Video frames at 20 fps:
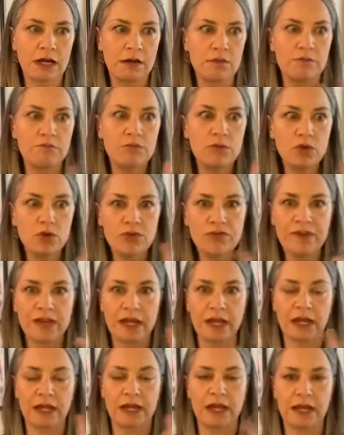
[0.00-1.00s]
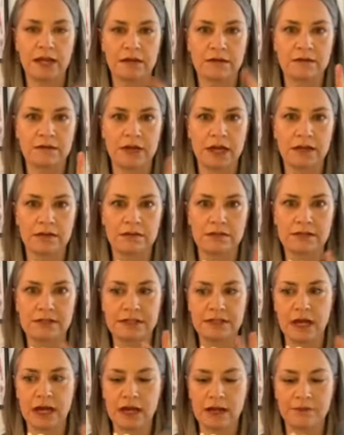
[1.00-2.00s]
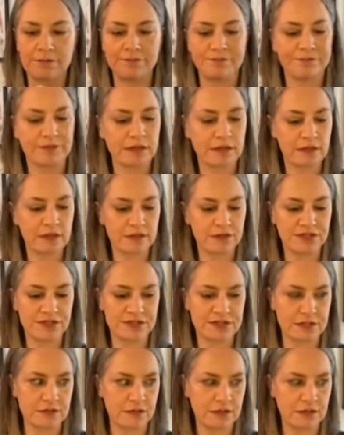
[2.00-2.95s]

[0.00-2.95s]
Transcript: moving and just,